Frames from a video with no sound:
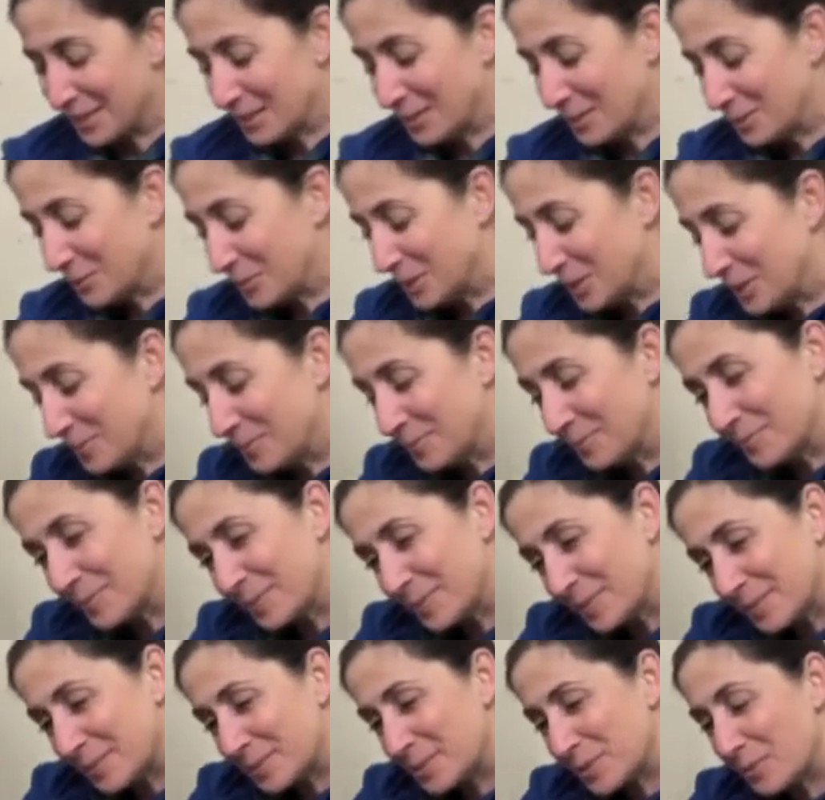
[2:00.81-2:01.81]
oh well. And
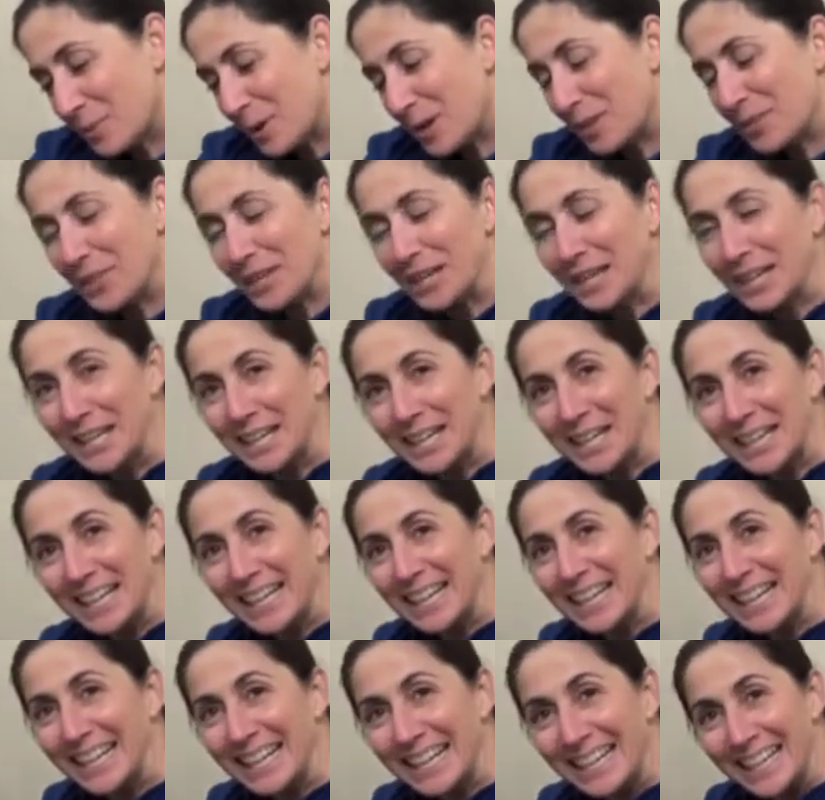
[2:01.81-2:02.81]
little did you know it would take a few